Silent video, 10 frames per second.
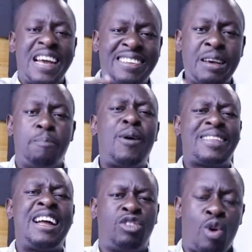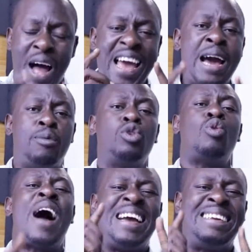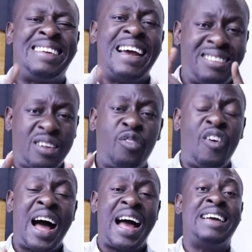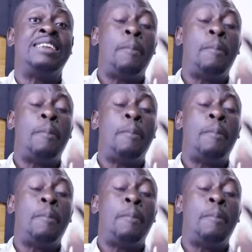it's important you are able to identify